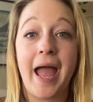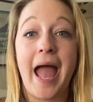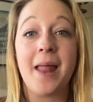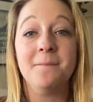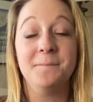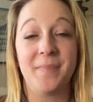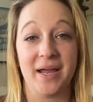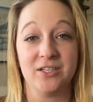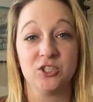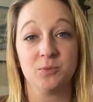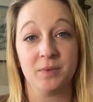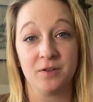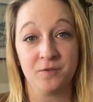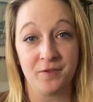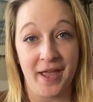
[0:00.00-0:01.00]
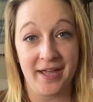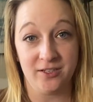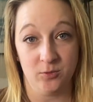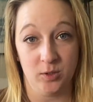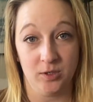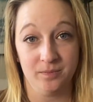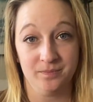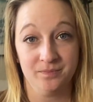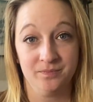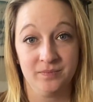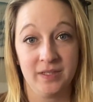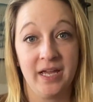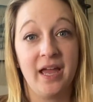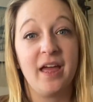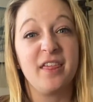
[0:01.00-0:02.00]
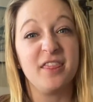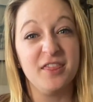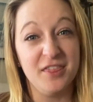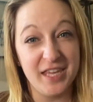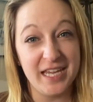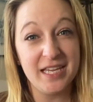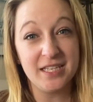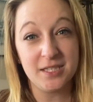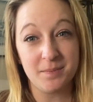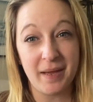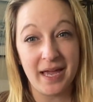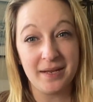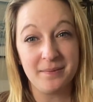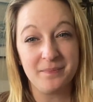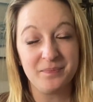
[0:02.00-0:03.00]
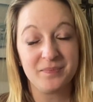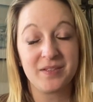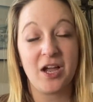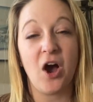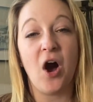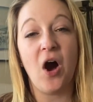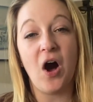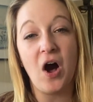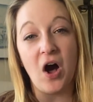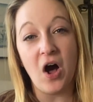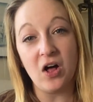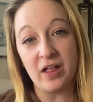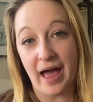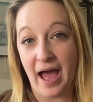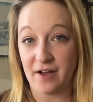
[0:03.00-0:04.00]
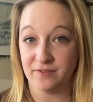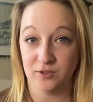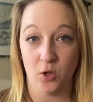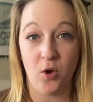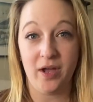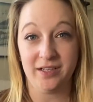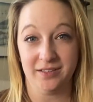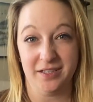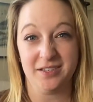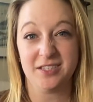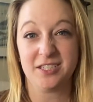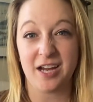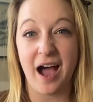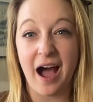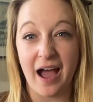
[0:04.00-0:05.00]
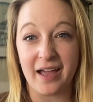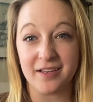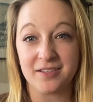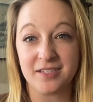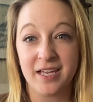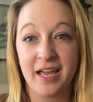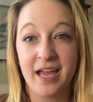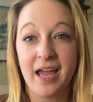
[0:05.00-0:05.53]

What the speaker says: and Benjamin Fanuel. These men all have loyalist ties.